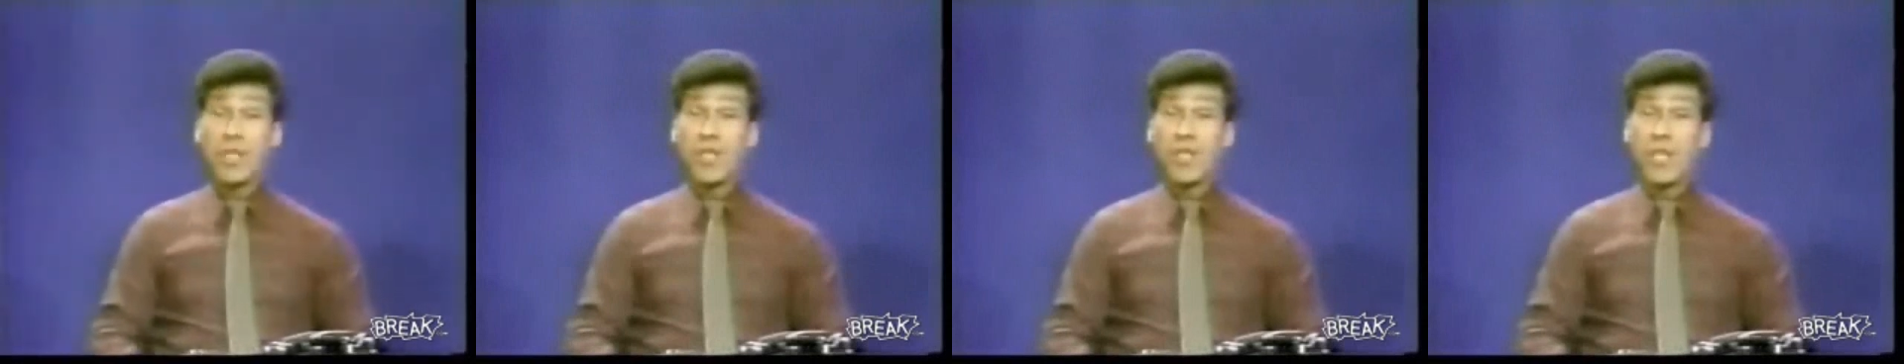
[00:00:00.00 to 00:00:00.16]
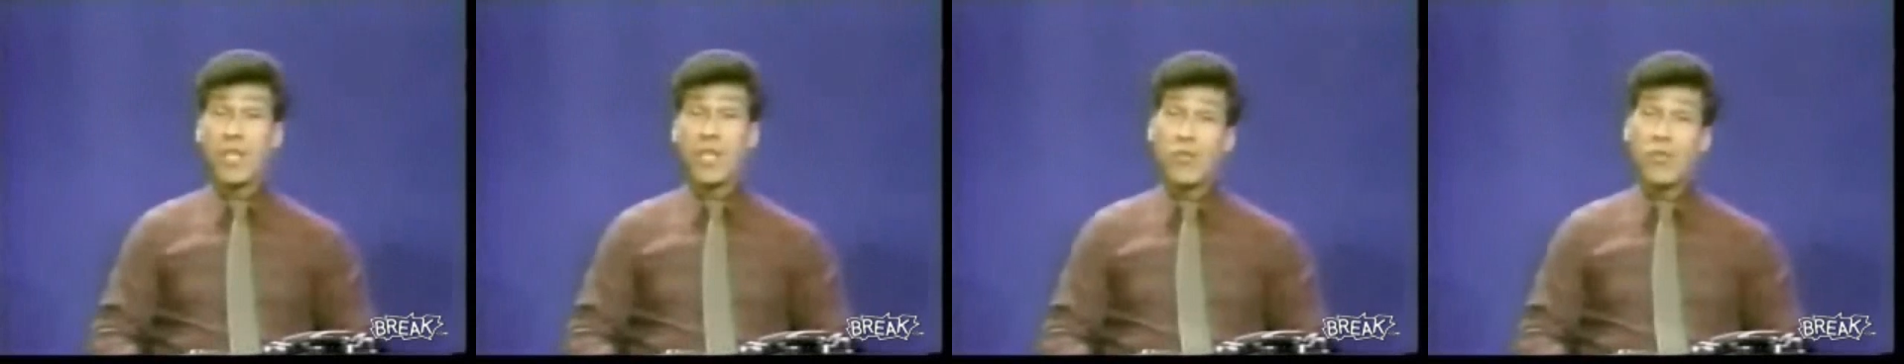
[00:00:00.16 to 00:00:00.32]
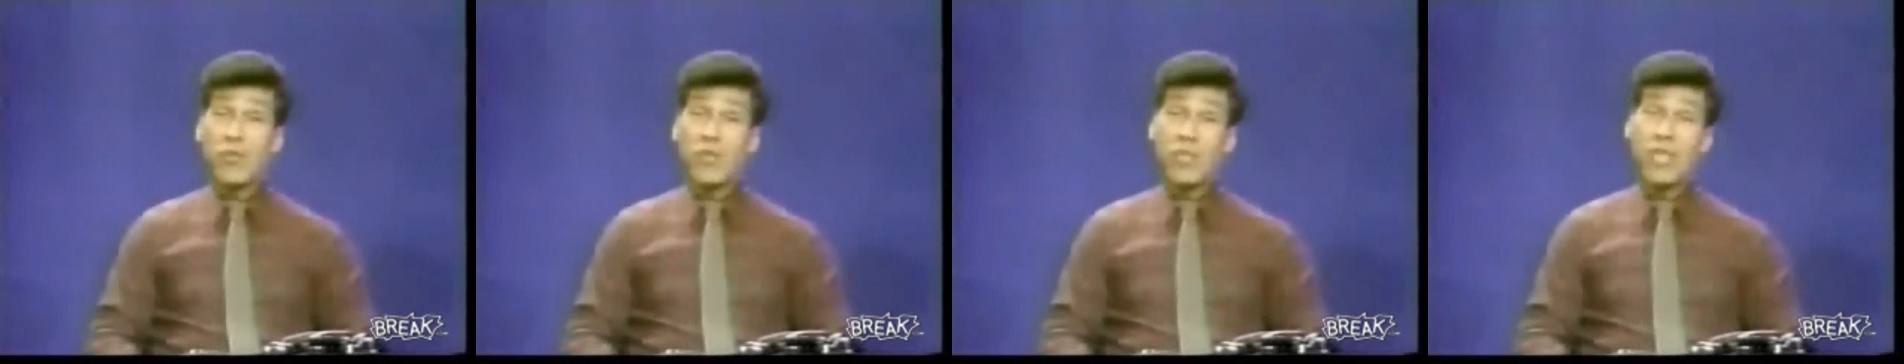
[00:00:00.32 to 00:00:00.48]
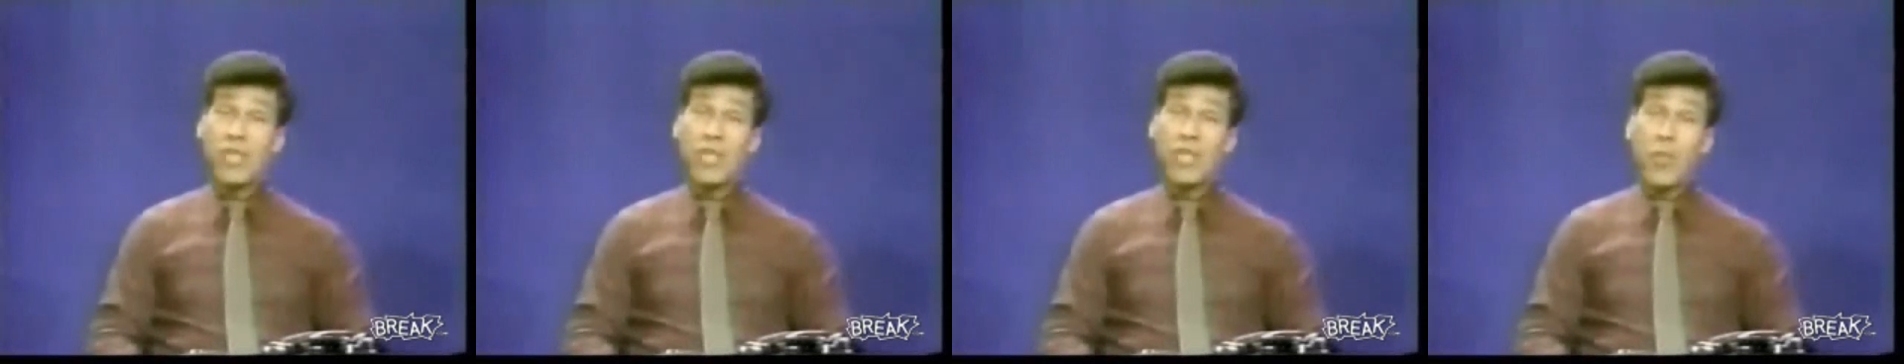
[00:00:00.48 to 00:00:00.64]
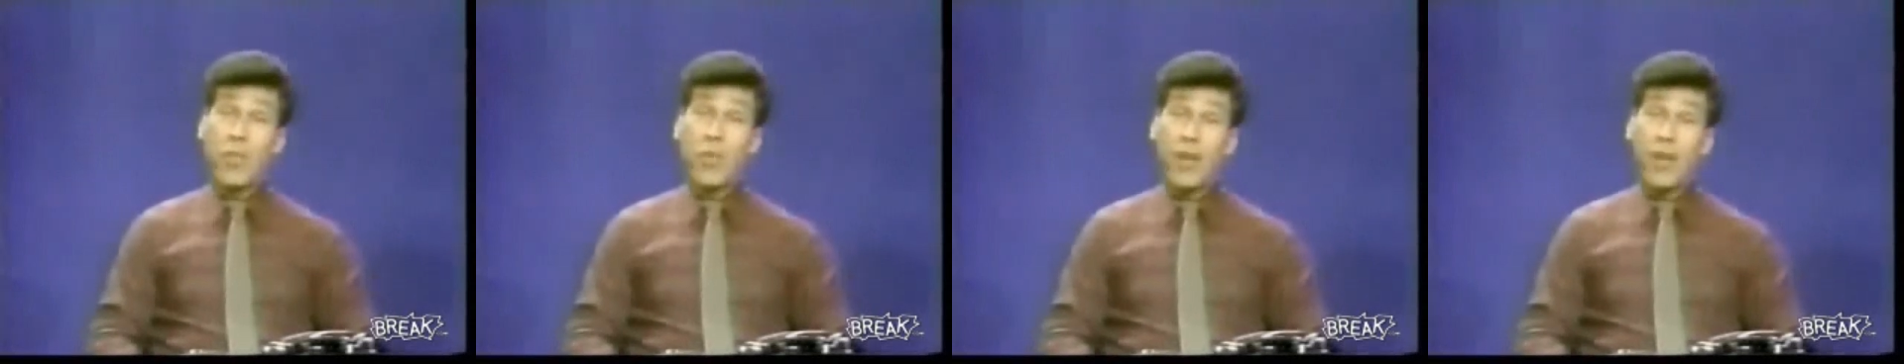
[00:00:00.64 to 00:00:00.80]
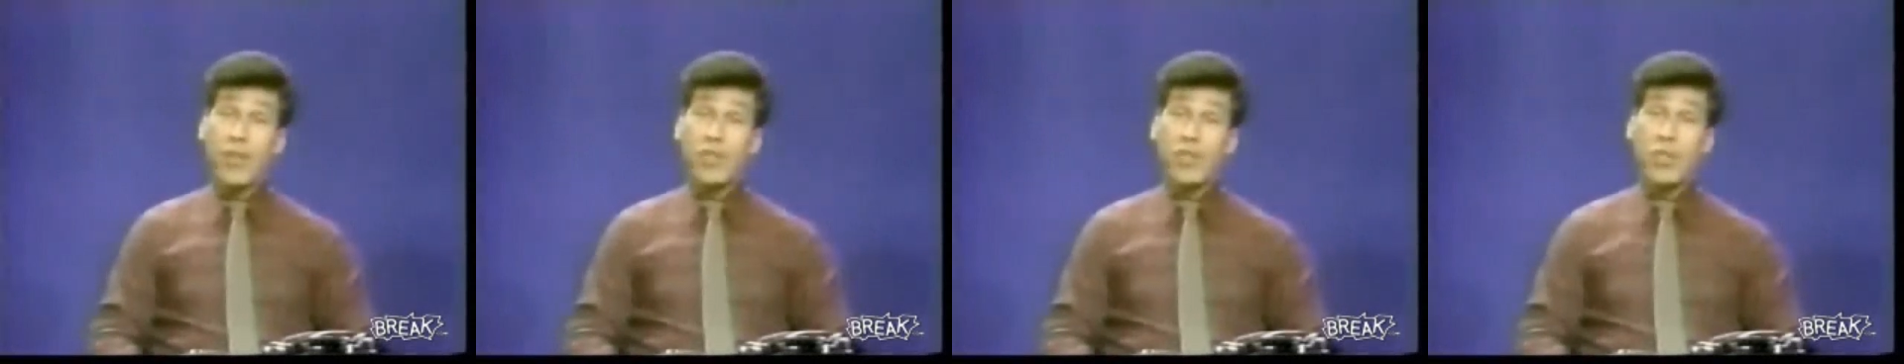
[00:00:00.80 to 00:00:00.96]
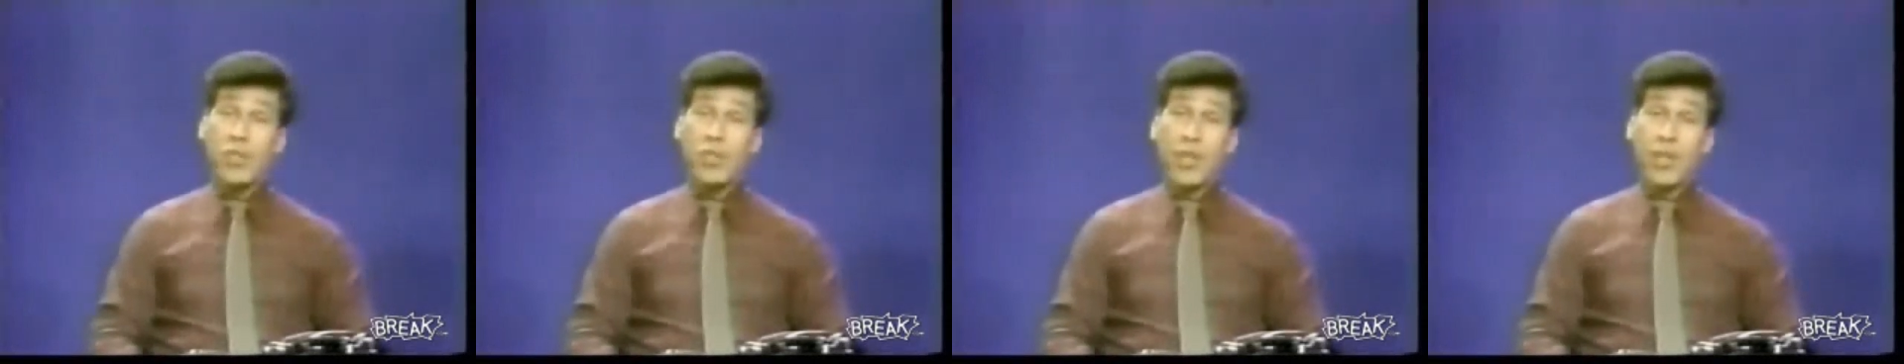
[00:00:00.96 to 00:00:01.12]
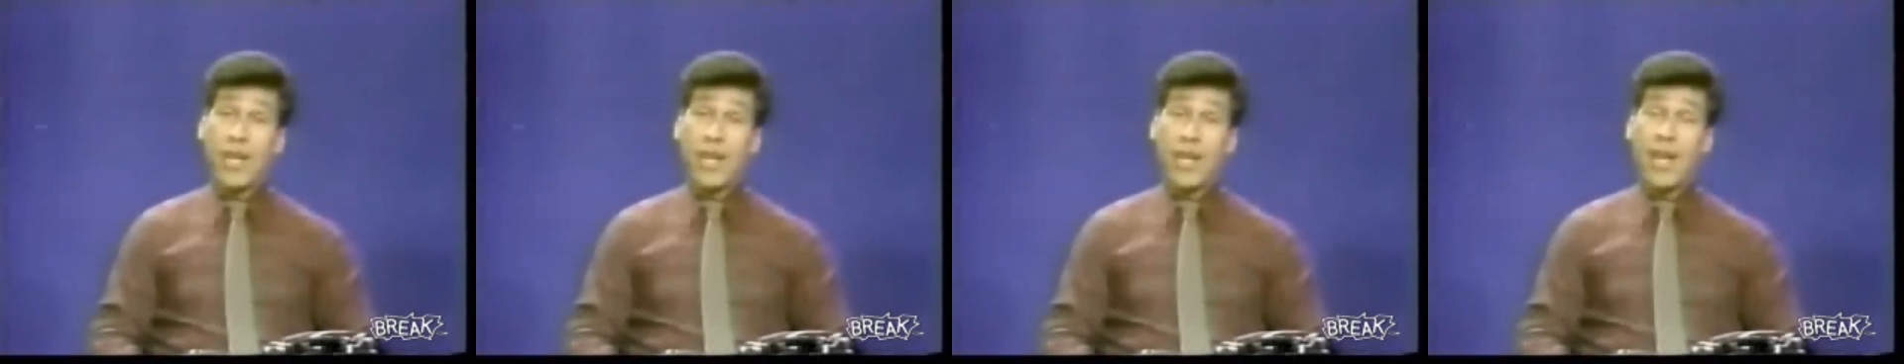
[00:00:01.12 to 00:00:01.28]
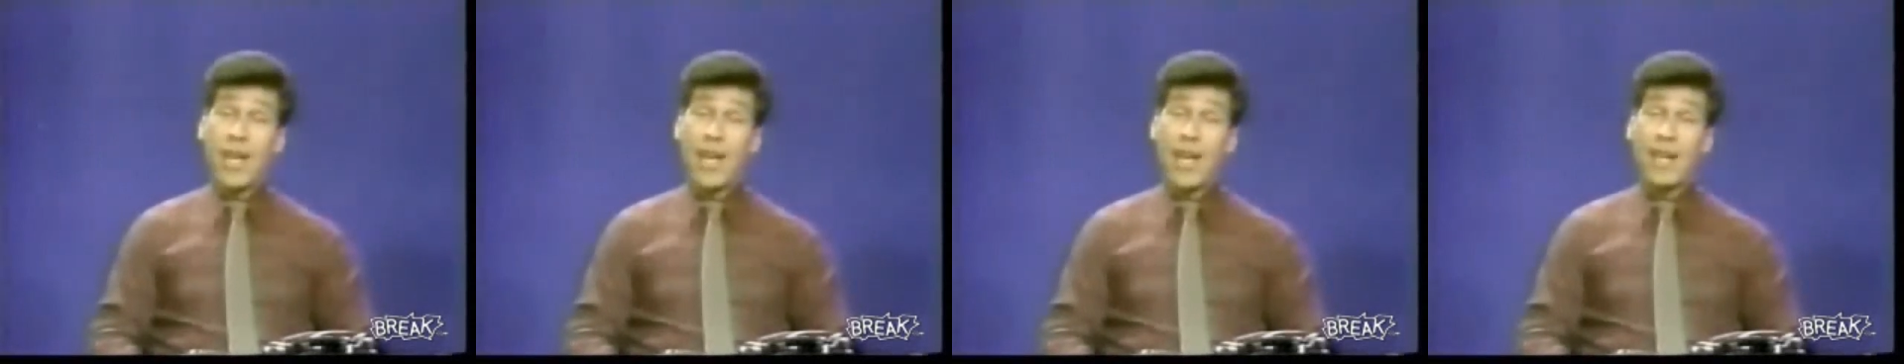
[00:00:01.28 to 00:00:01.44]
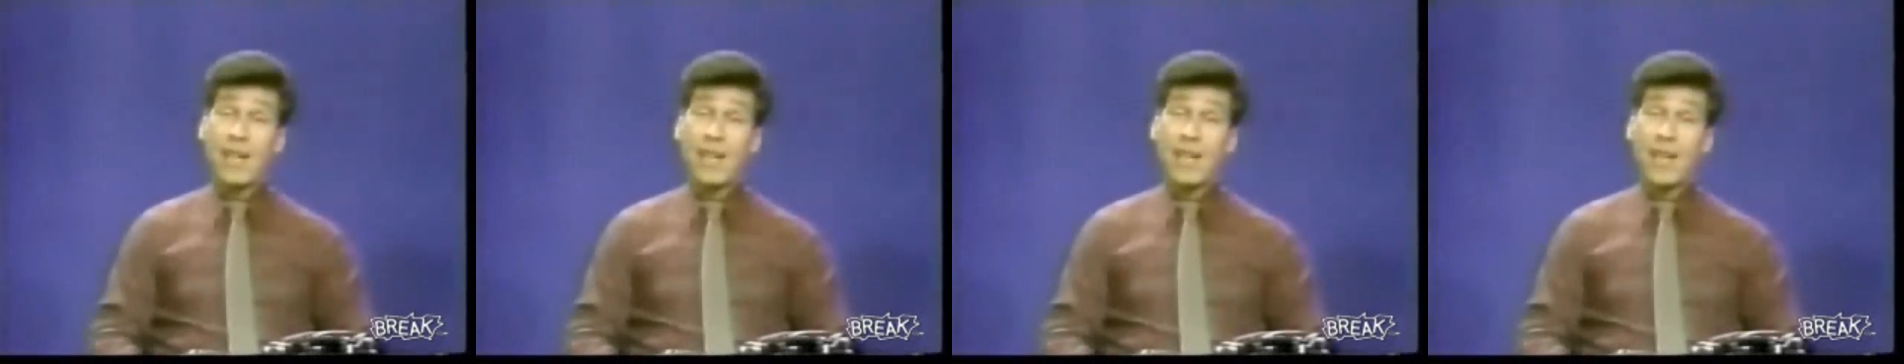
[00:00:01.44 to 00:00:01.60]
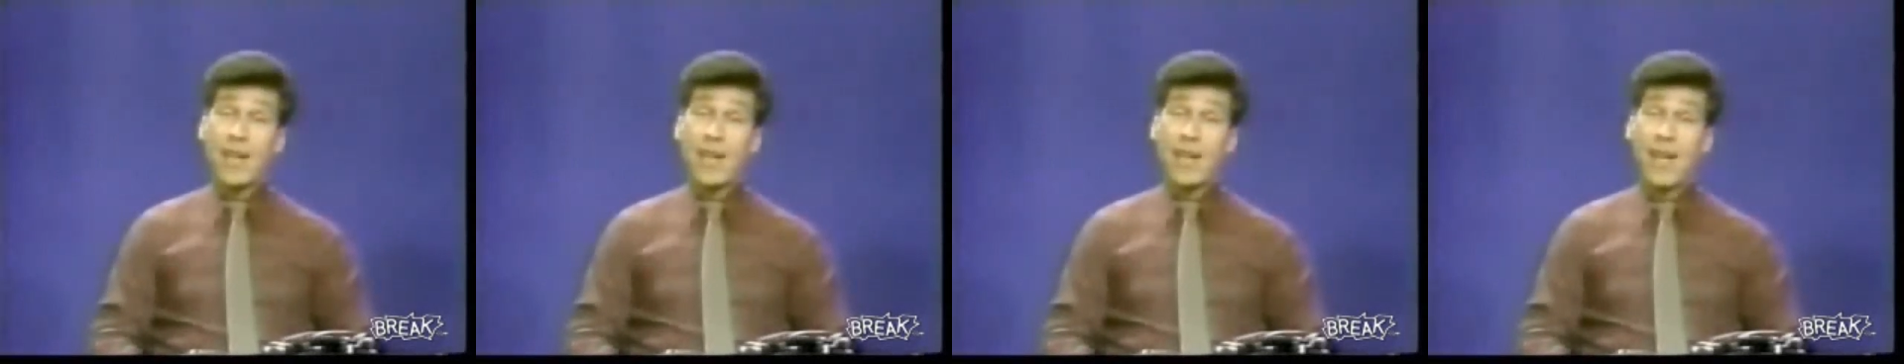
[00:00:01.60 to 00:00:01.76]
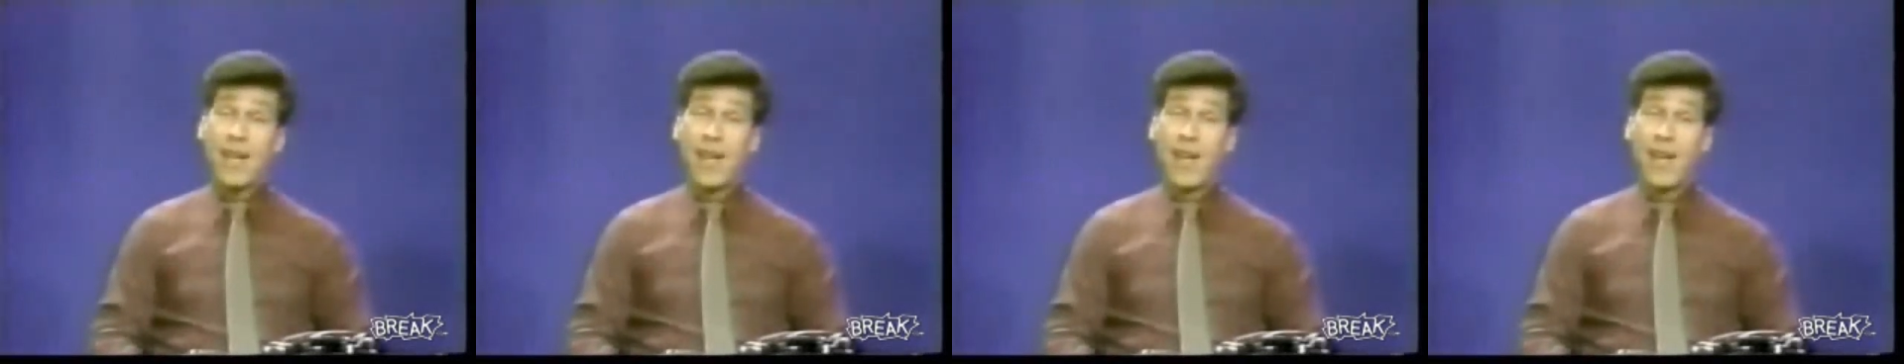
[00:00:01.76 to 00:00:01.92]
It's an interesting question,
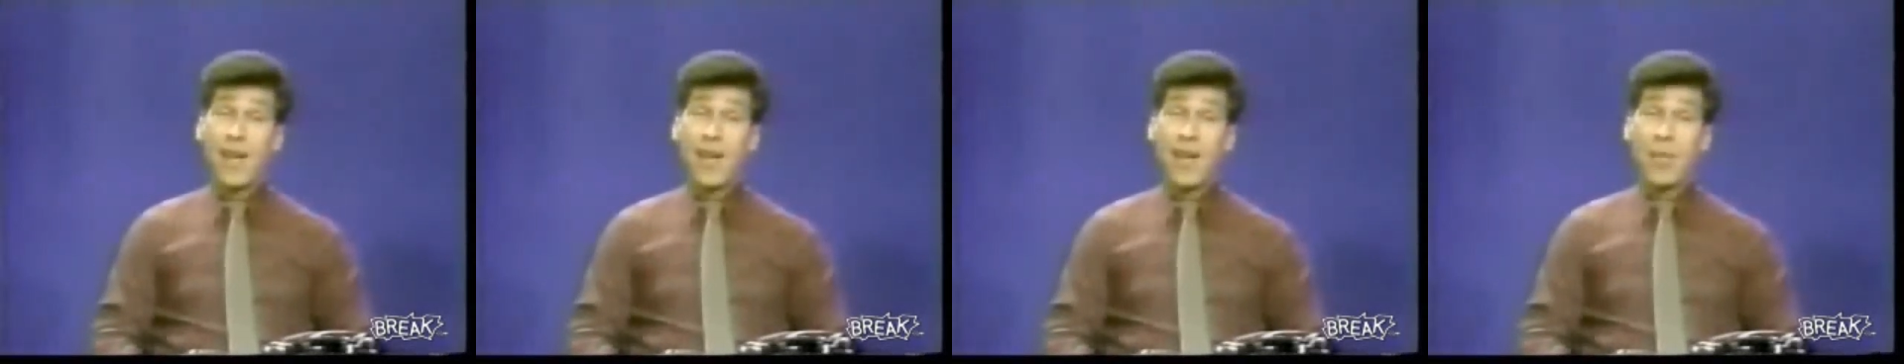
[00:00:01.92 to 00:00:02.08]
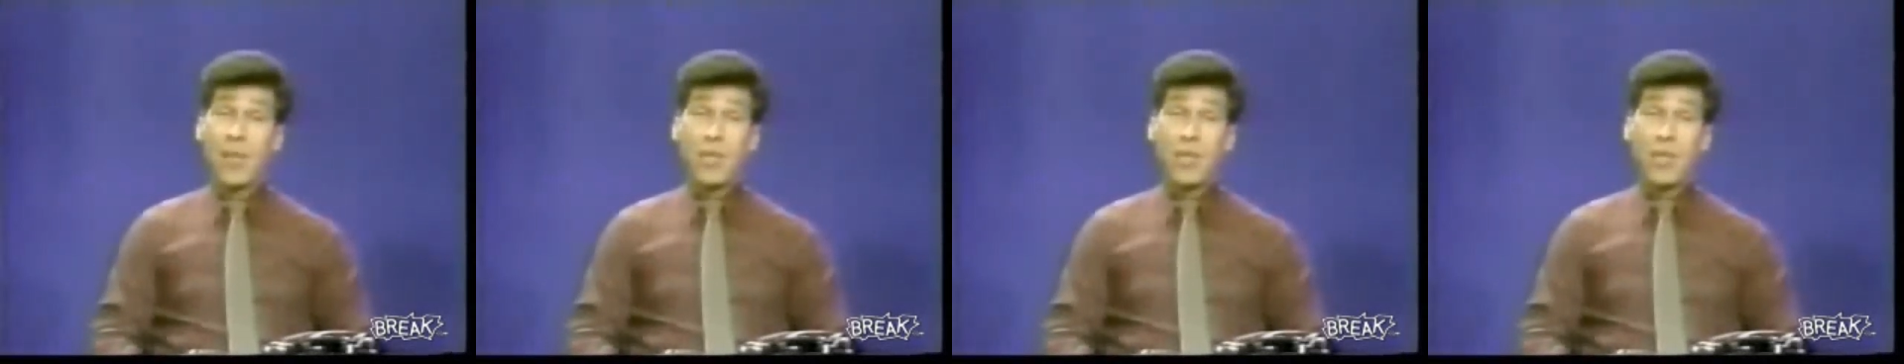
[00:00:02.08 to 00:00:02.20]
and uh,